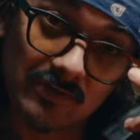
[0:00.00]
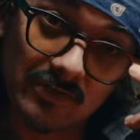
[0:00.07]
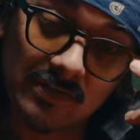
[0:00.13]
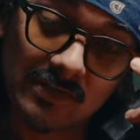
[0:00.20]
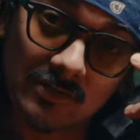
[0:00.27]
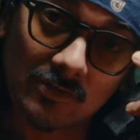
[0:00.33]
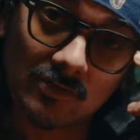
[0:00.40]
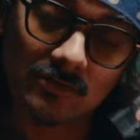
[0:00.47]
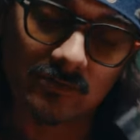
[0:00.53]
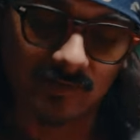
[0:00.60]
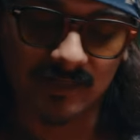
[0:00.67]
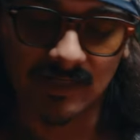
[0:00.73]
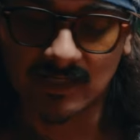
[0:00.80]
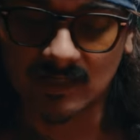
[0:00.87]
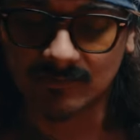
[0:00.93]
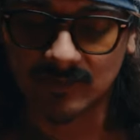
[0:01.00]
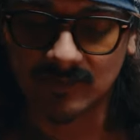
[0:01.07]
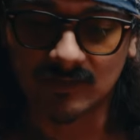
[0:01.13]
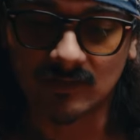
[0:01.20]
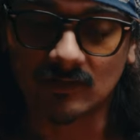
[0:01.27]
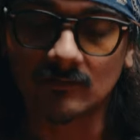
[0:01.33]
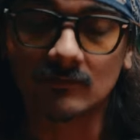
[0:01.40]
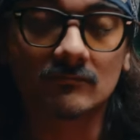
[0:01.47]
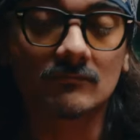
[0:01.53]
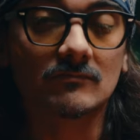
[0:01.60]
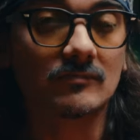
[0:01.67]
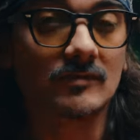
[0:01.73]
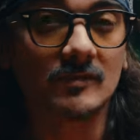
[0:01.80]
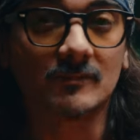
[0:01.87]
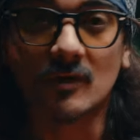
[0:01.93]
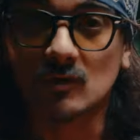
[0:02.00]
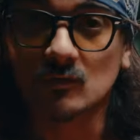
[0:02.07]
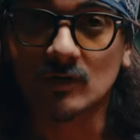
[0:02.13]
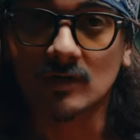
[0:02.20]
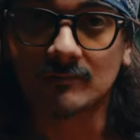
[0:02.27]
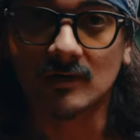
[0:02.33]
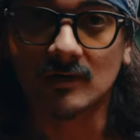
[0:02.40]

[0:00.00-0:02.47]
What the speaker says: much this whole setup is all small rig